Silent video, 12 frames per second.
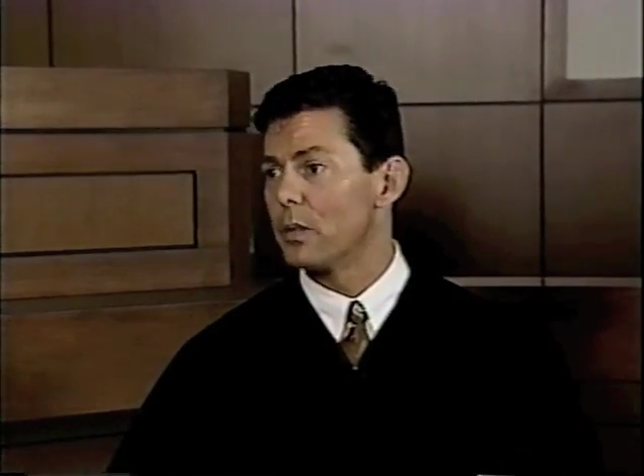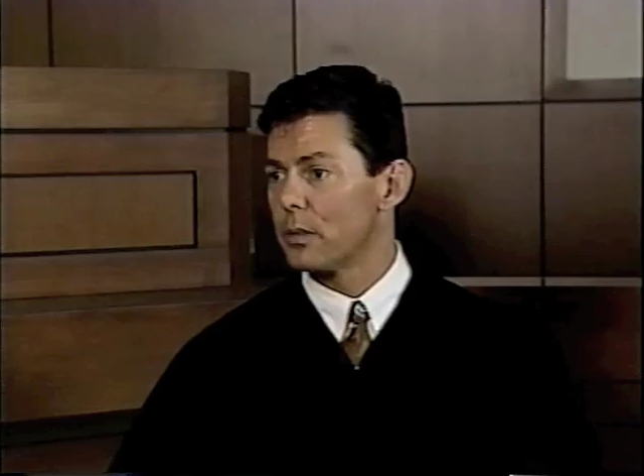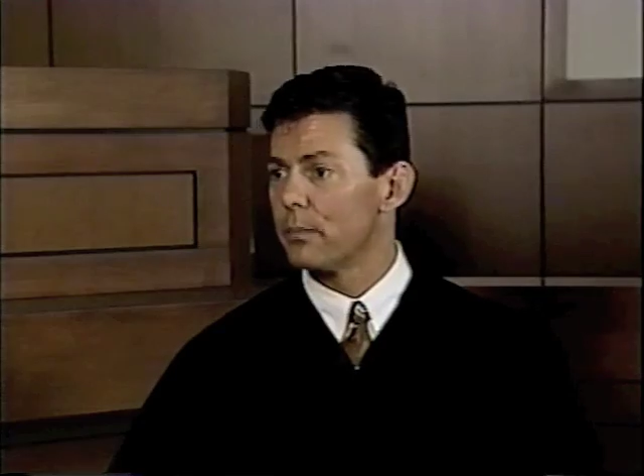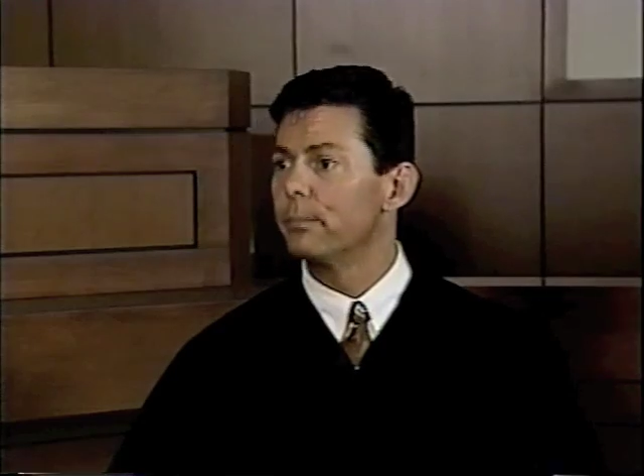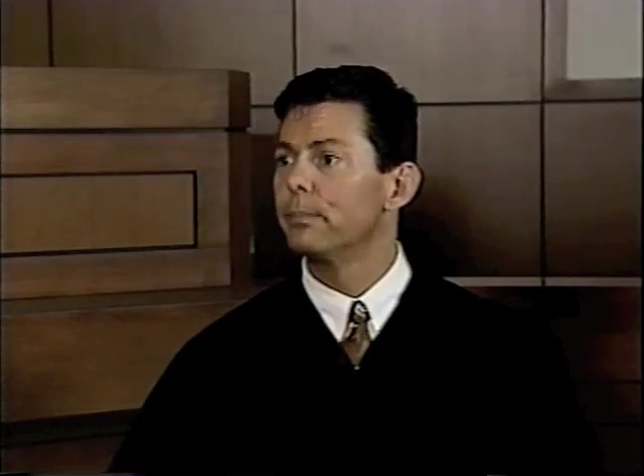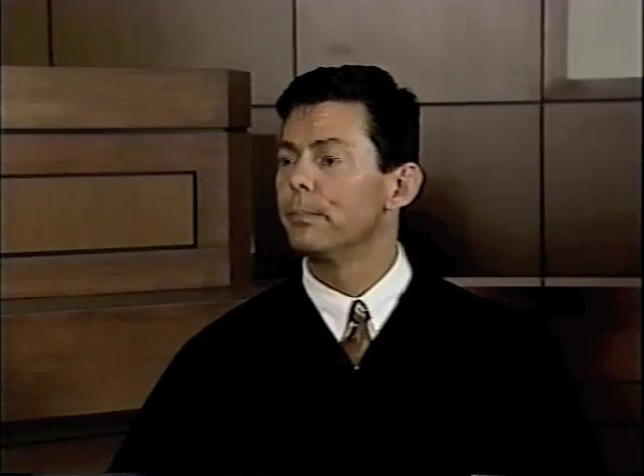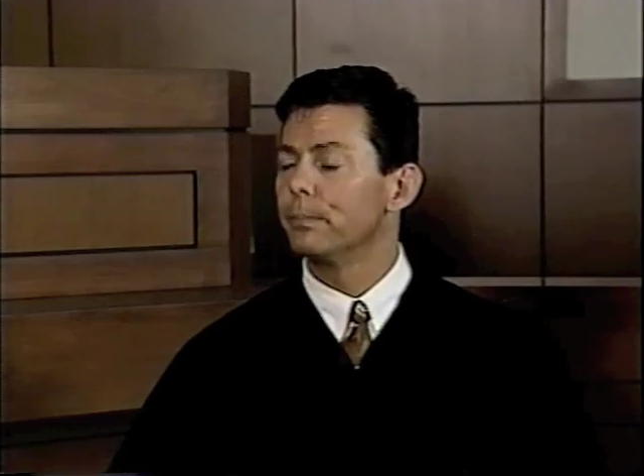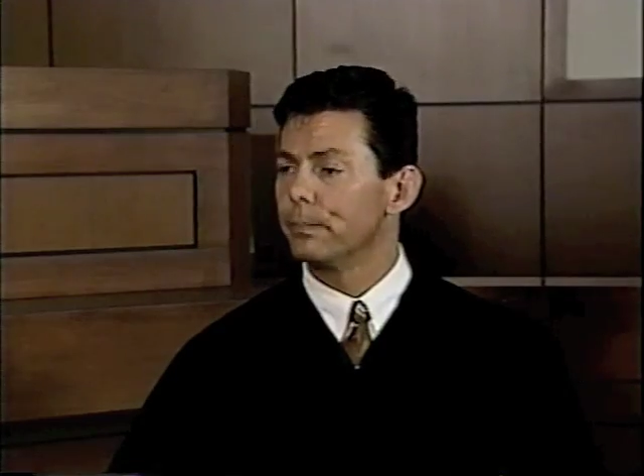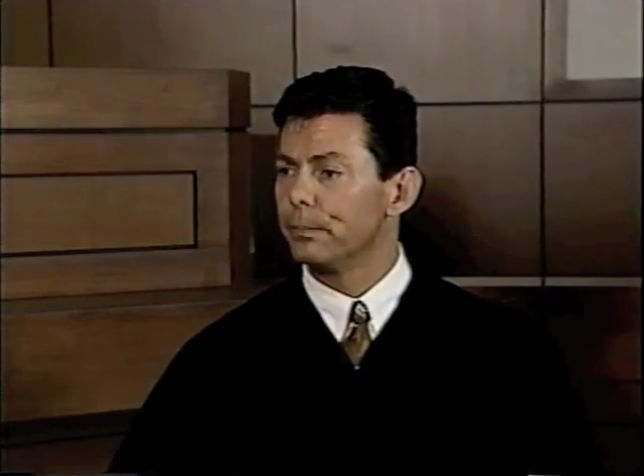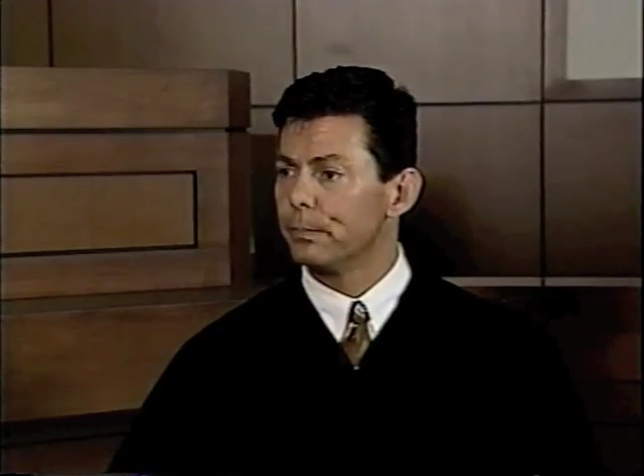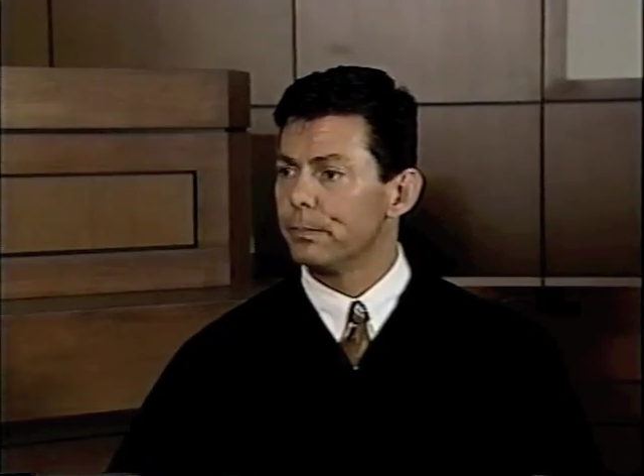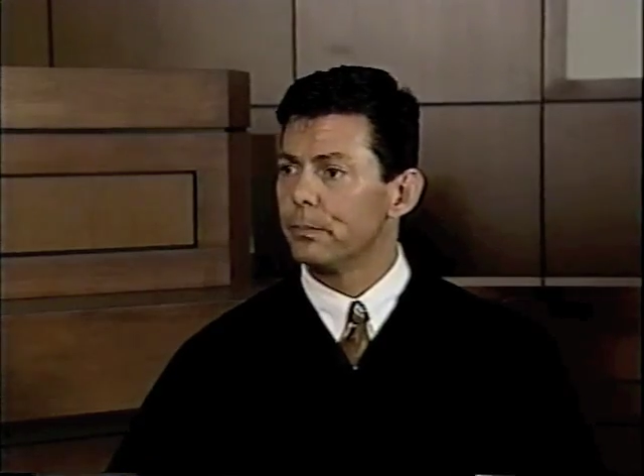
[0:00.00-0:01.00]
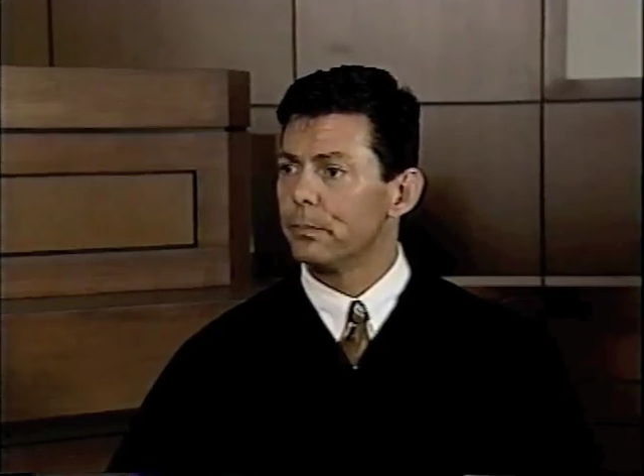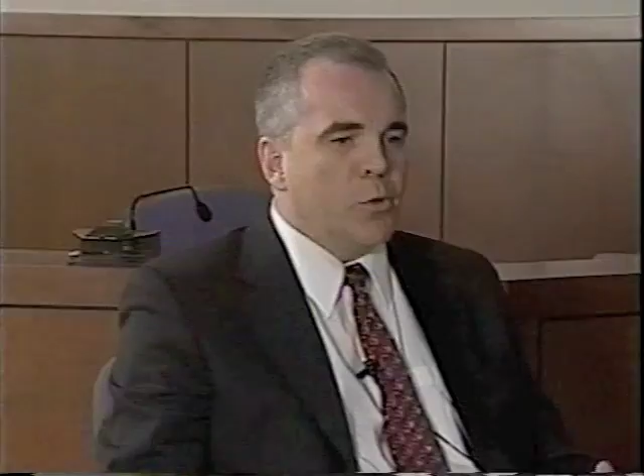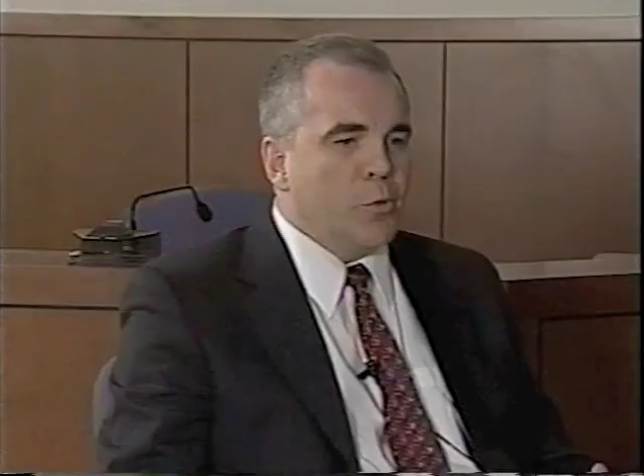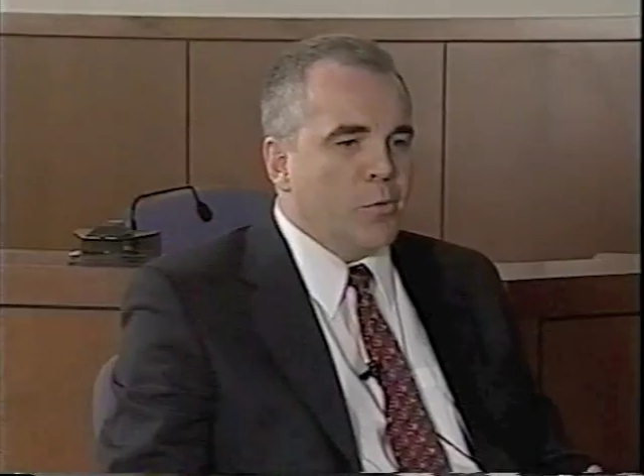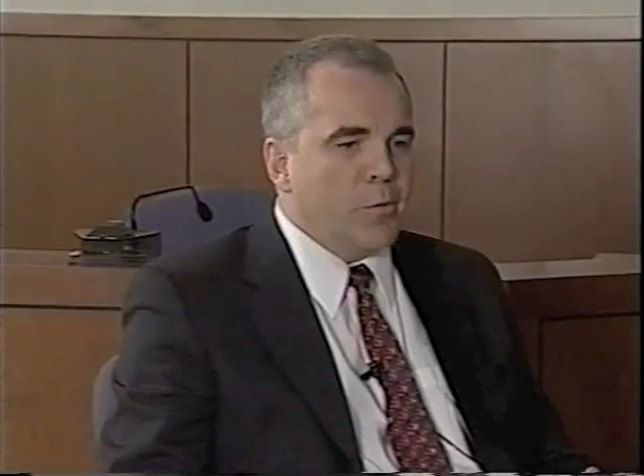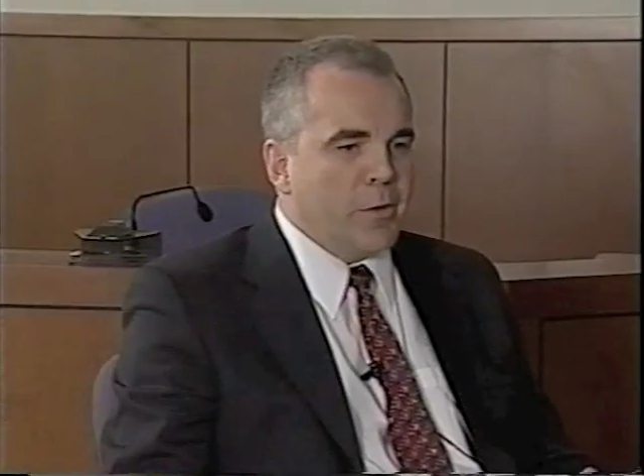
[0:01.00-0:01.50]
The person
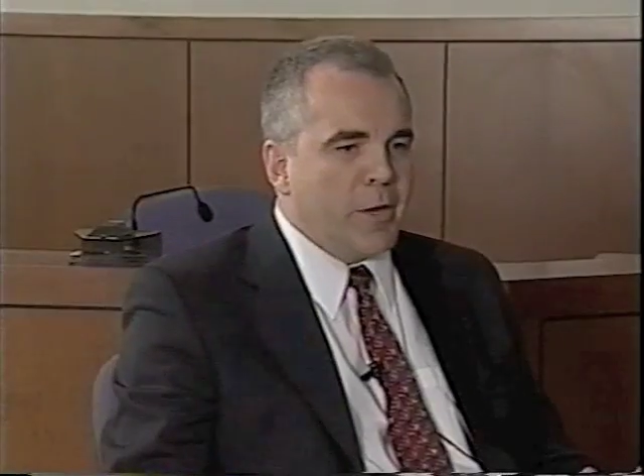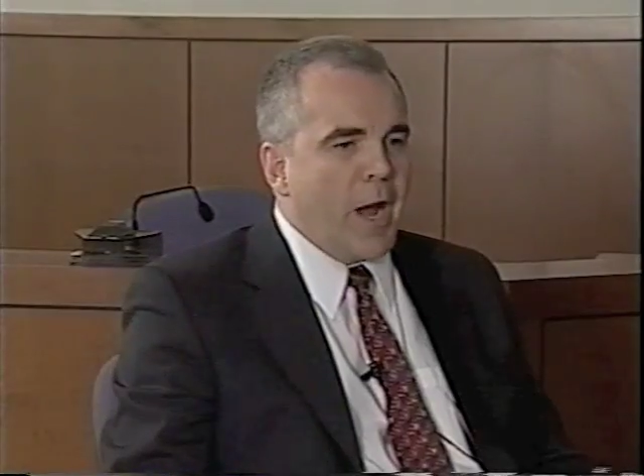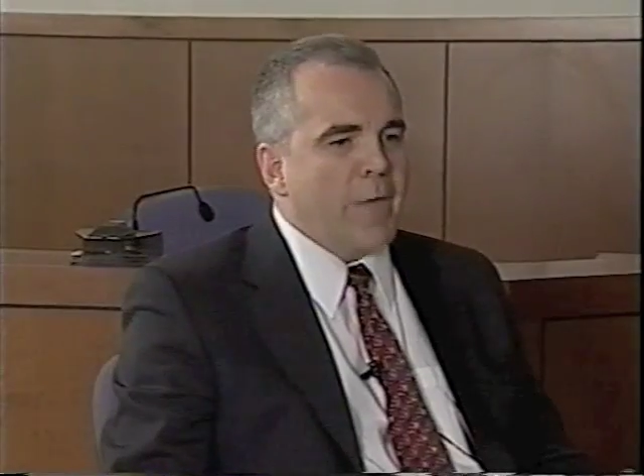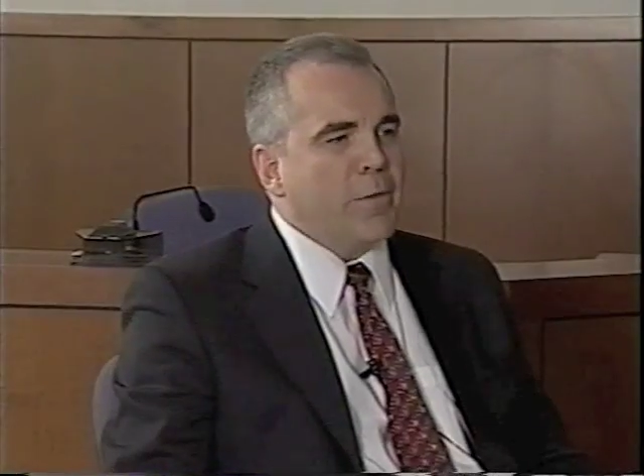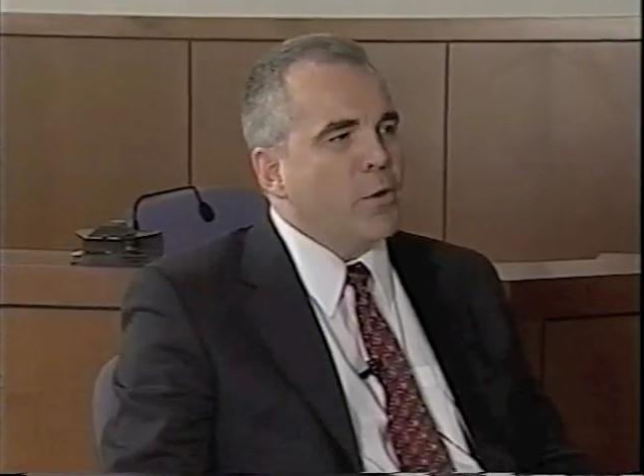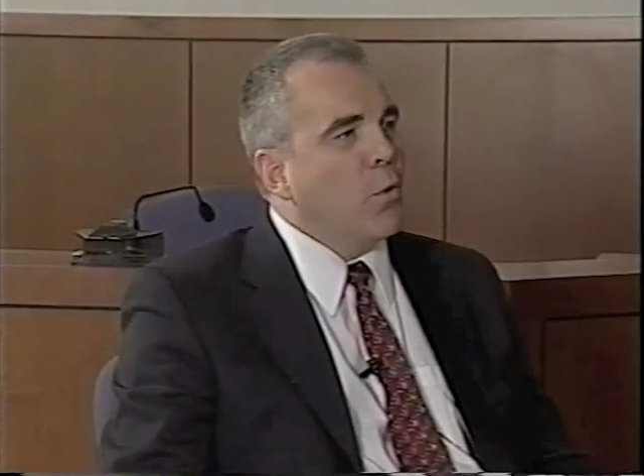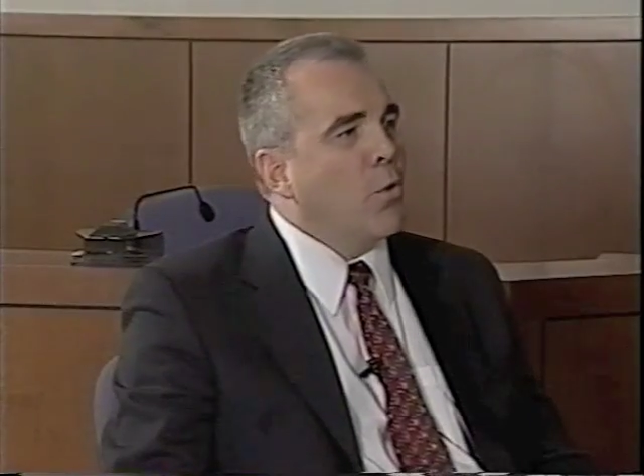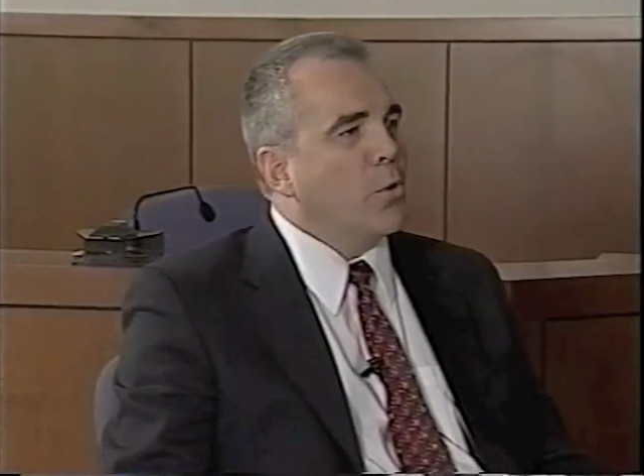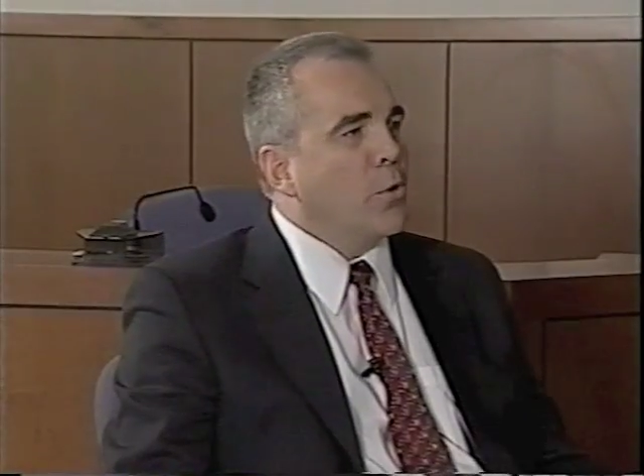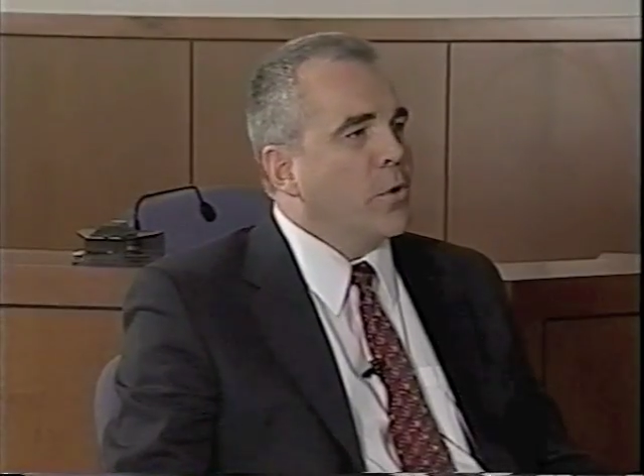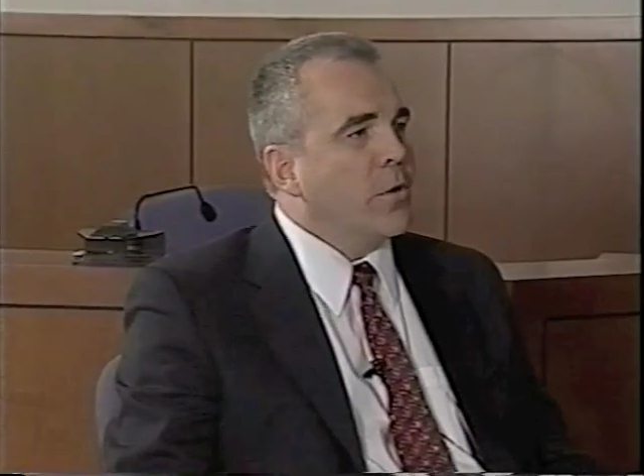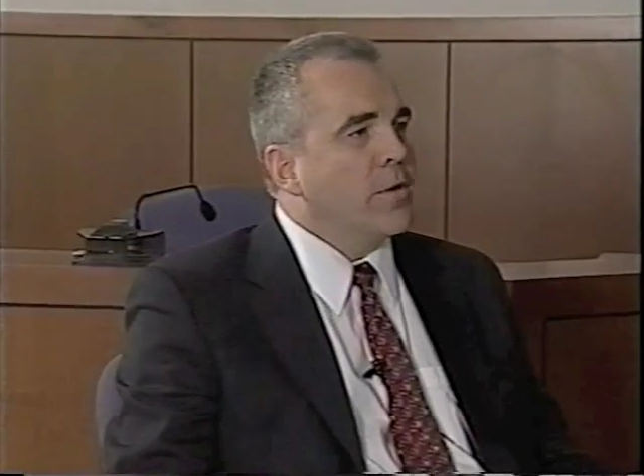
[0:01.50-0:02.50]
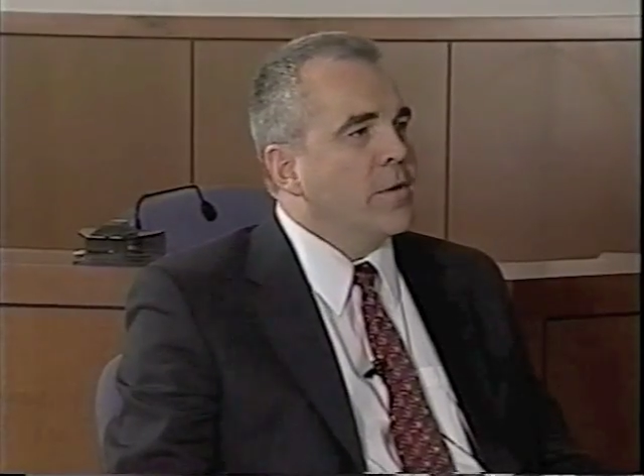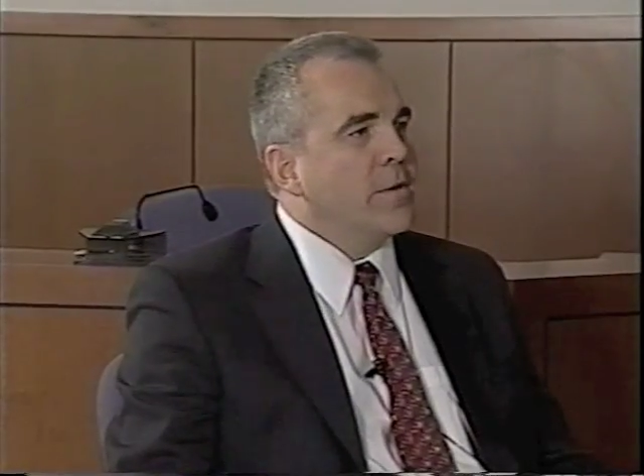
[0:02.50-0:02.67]
who got the order,